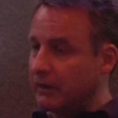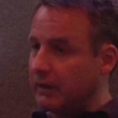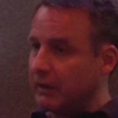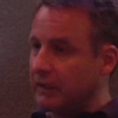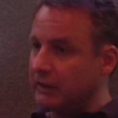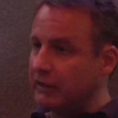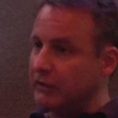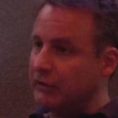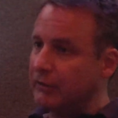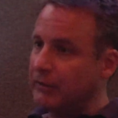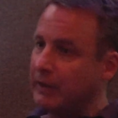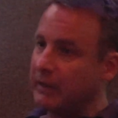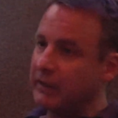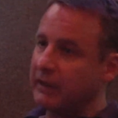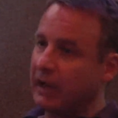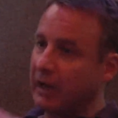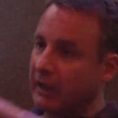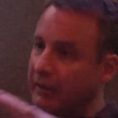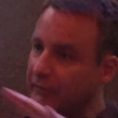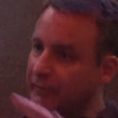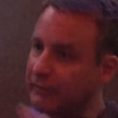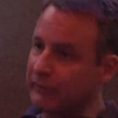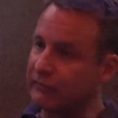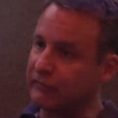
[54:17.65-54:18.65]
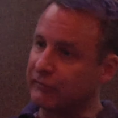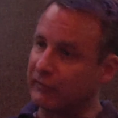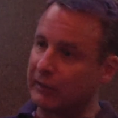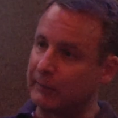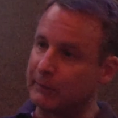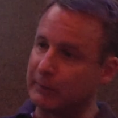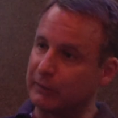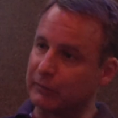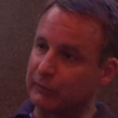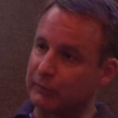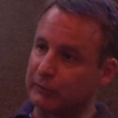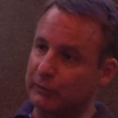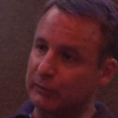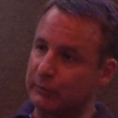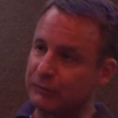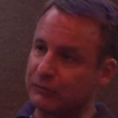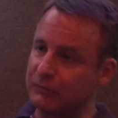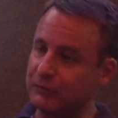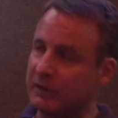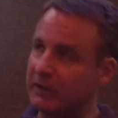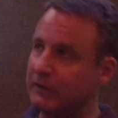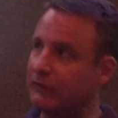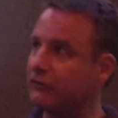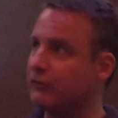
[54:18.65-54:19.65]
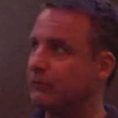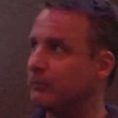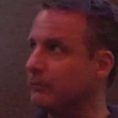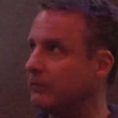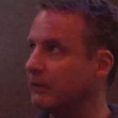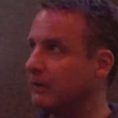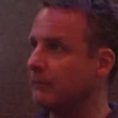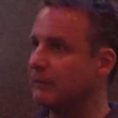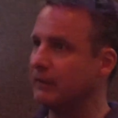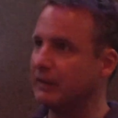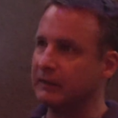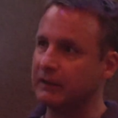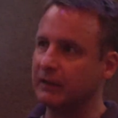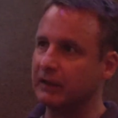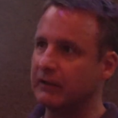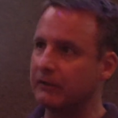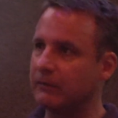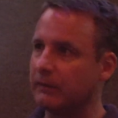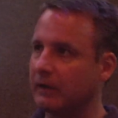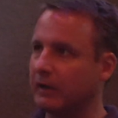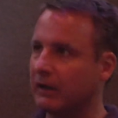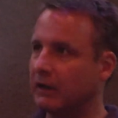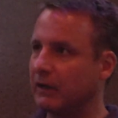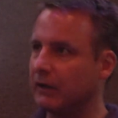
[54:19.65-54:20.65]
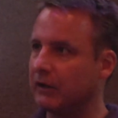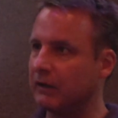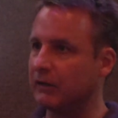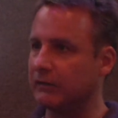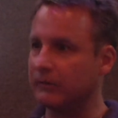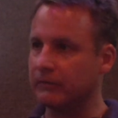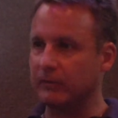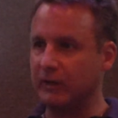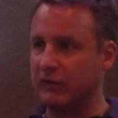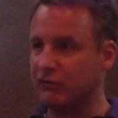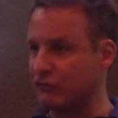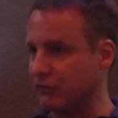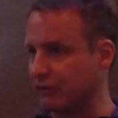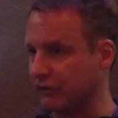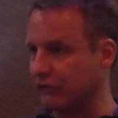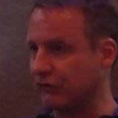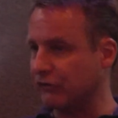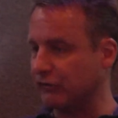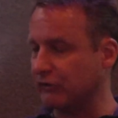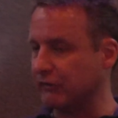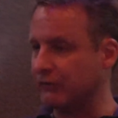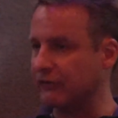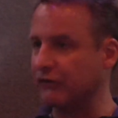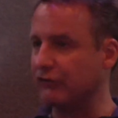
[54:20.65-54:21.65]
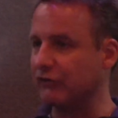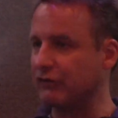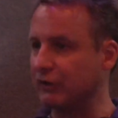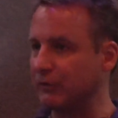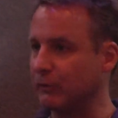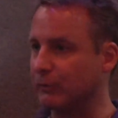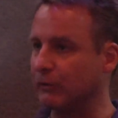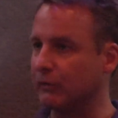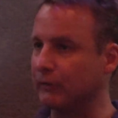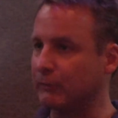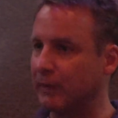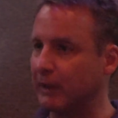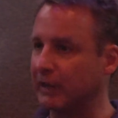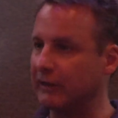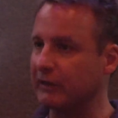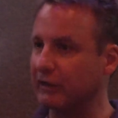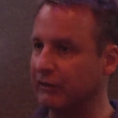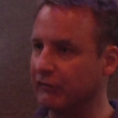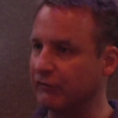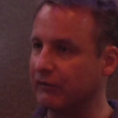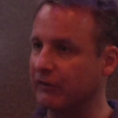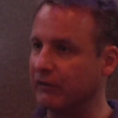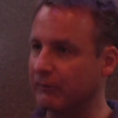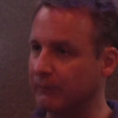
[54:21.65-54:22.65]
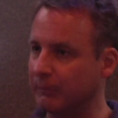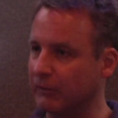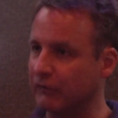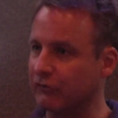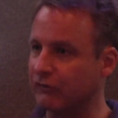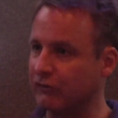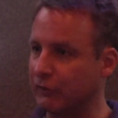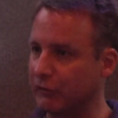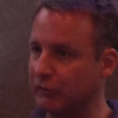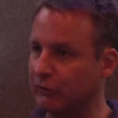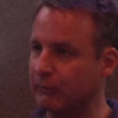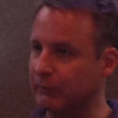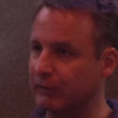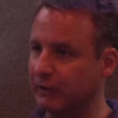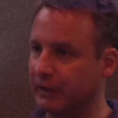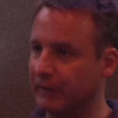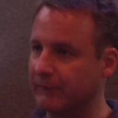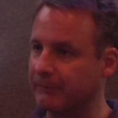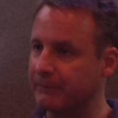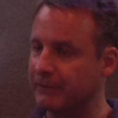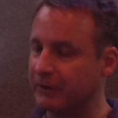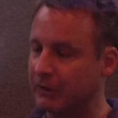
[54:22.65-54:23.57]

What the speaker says: And then you had other environmental groups, maybe like Nature Conservancy, World Wildlife Fund most notably,